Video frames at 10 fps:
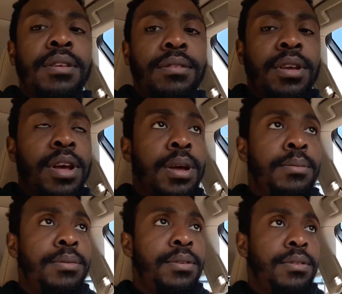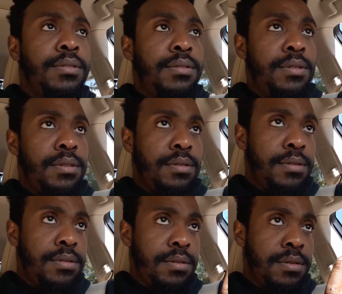comes
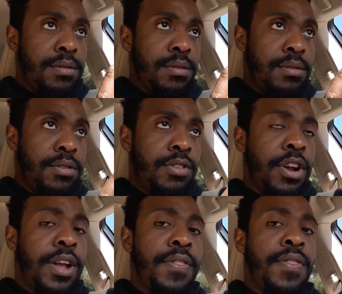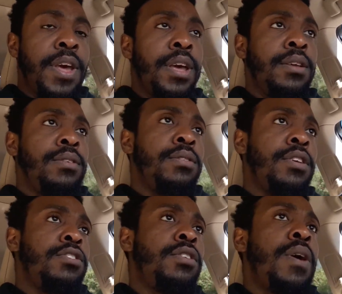certain things.
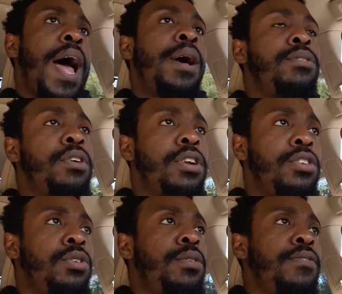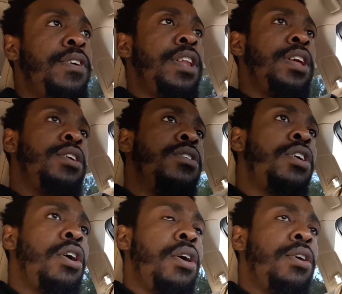So I was gonna do a video
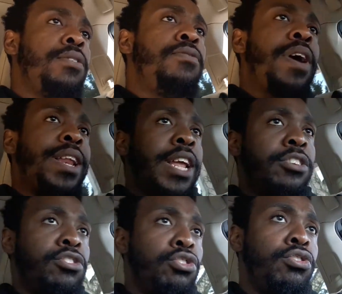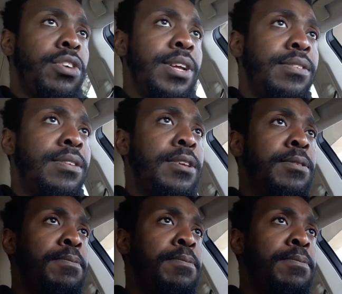called Financial Trust.